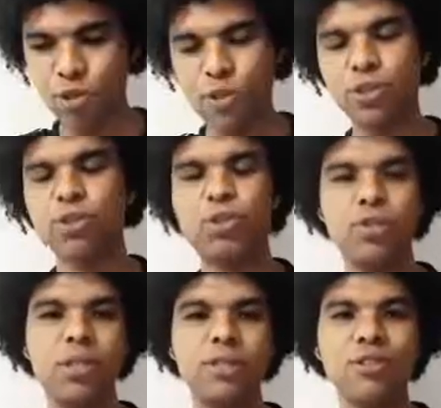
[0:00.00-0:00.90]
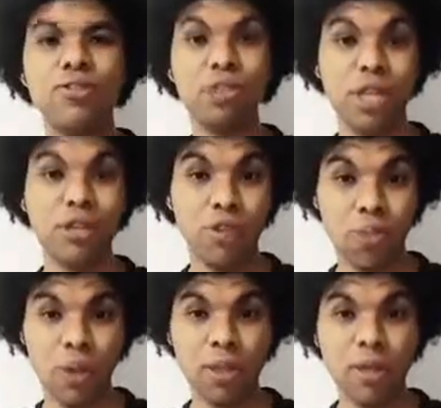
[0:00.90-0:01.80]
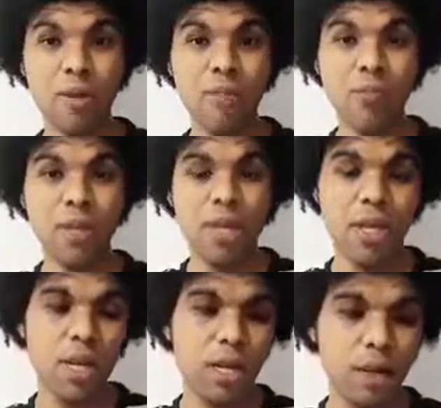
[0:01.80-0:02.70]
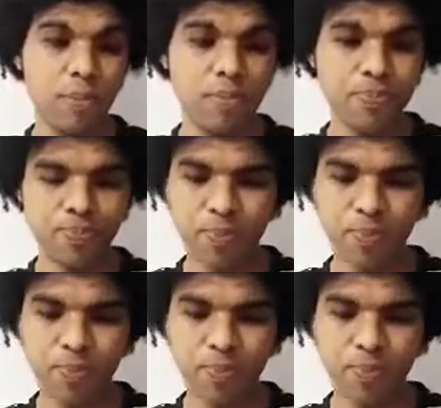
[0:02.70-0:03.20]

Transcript: always a good thing to check your work. And